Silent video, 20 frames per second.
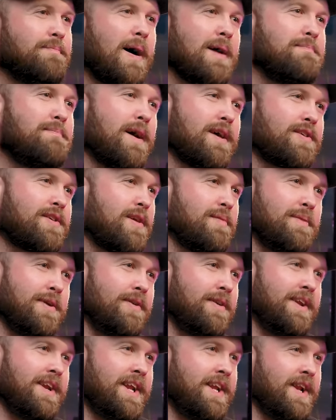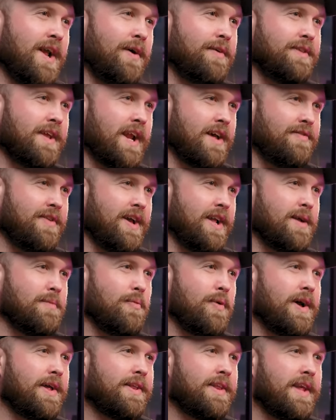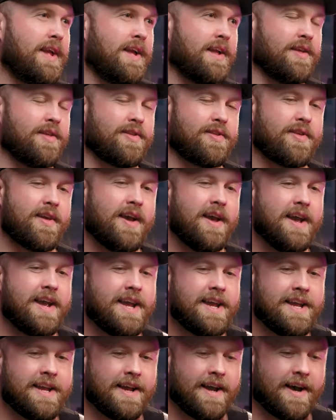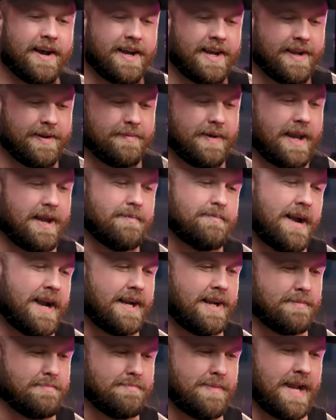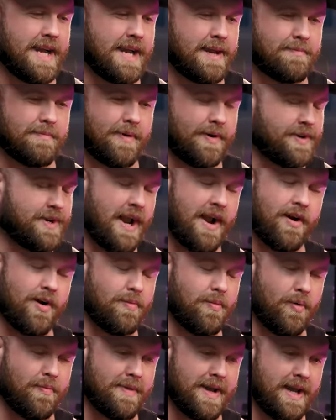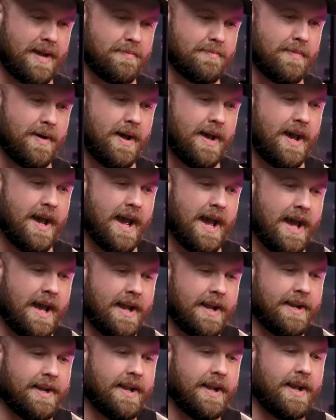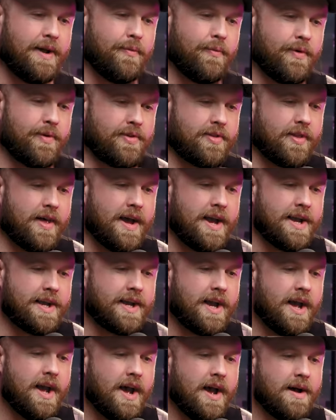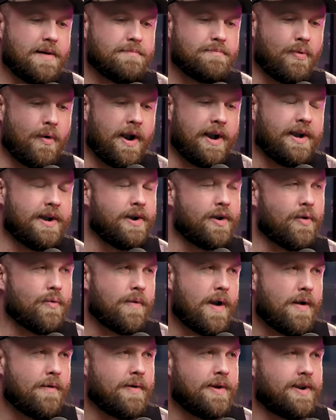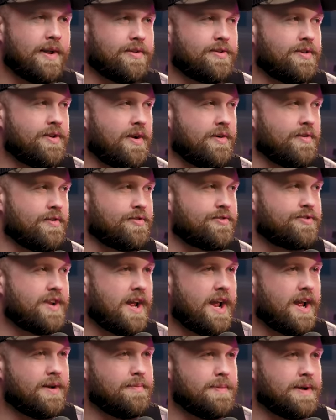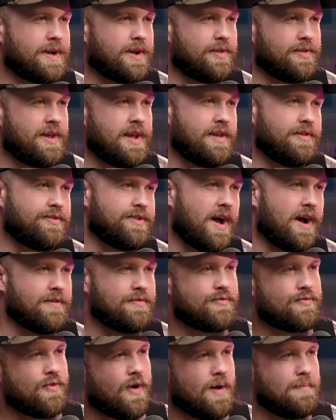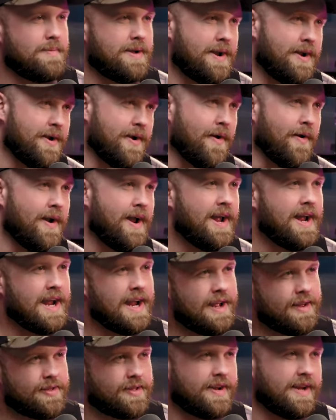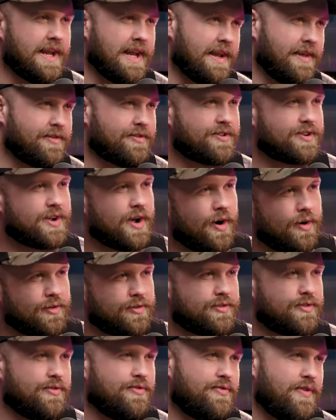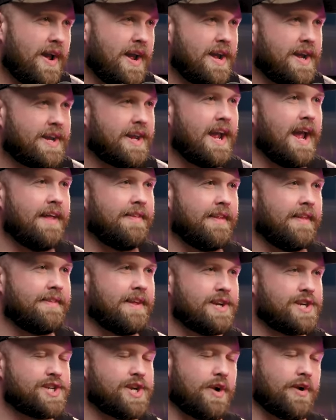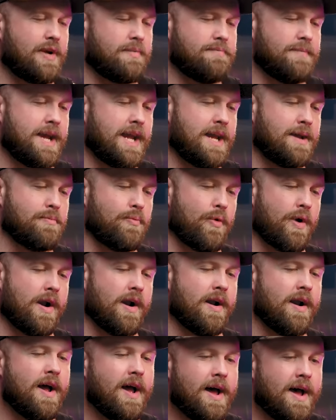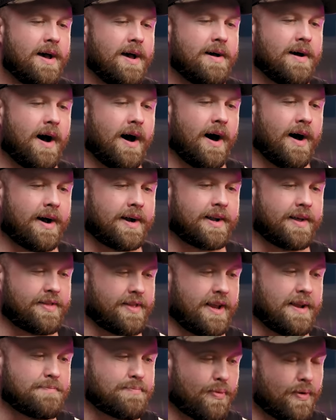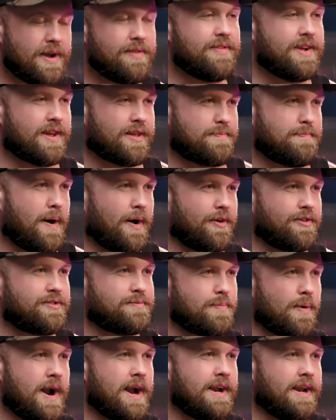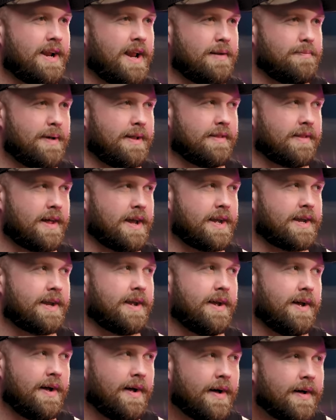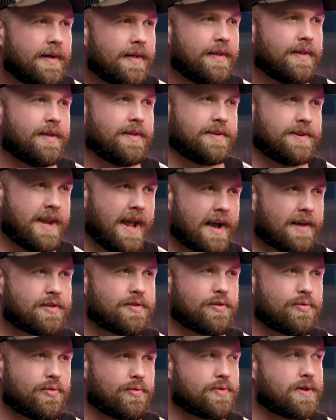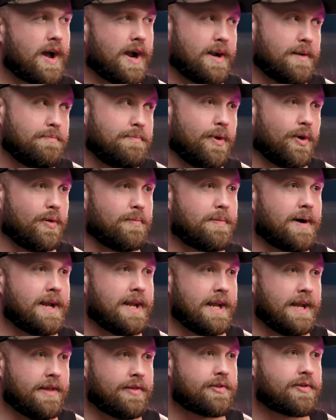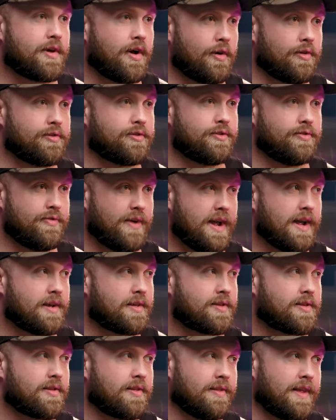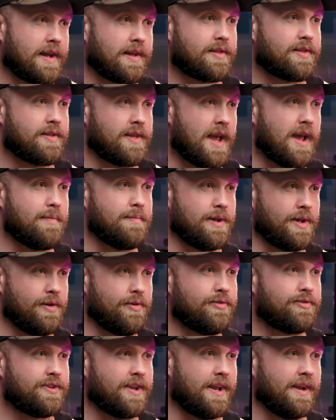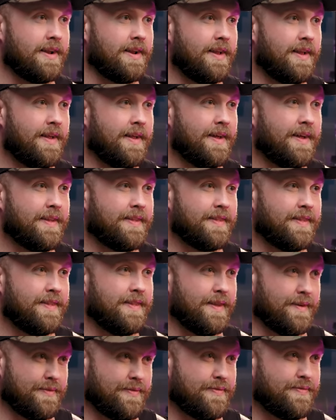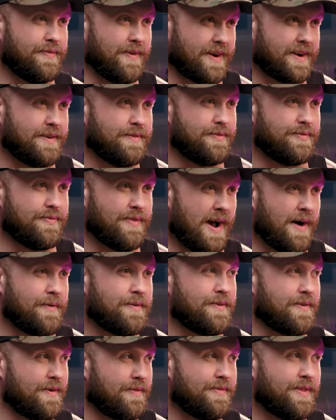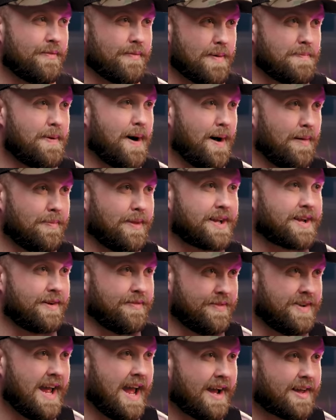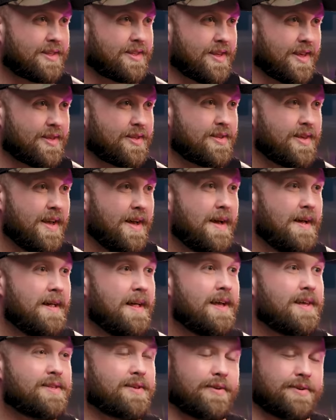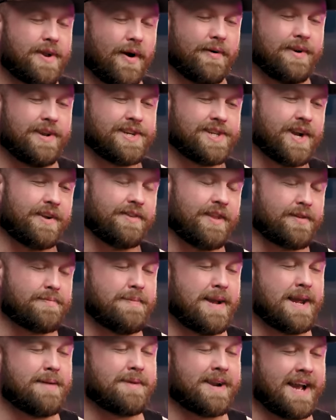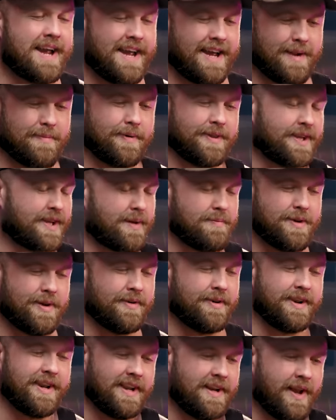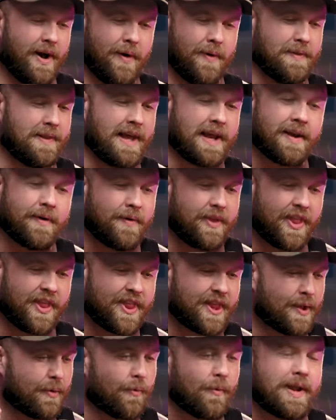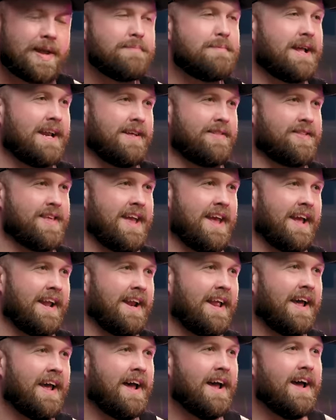my best community note that I've hit him with is he uh, he he made a meme, terrible meme, and it was like, Brandon Herrera doesn't understand because he's not from here. He's an East Coast fake. And then they shared a meme where, because uh, in a previous post, Brandon had been like, Texas was kind of built by East Coast fakes like Sam Houston, the fucking founder of the Republic of Texas. Hmm. So Tony shared this meme and I hit him with a community note like three minutes in.